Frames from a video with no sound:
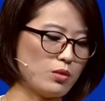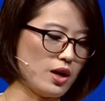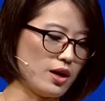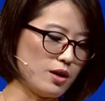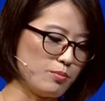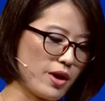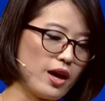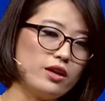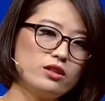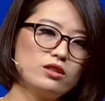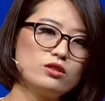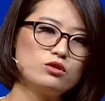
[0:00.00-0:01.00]
uh,
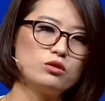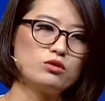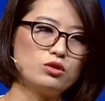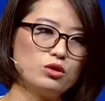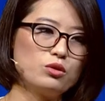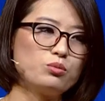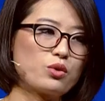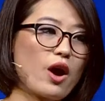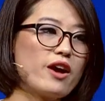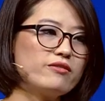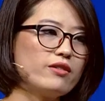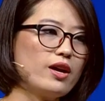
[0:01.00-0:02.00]
paid to
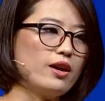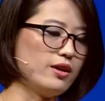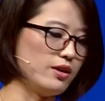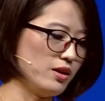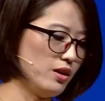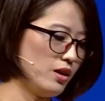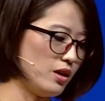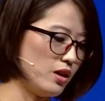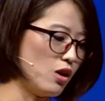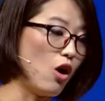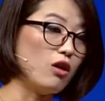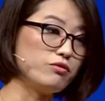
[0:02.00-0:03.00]
bribe a
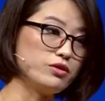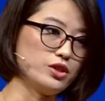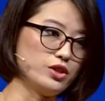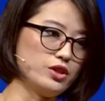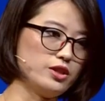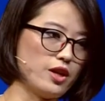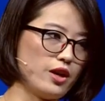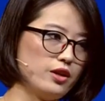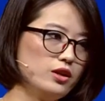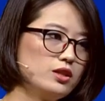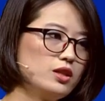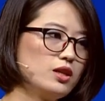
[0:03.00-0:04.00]
uh, officers there,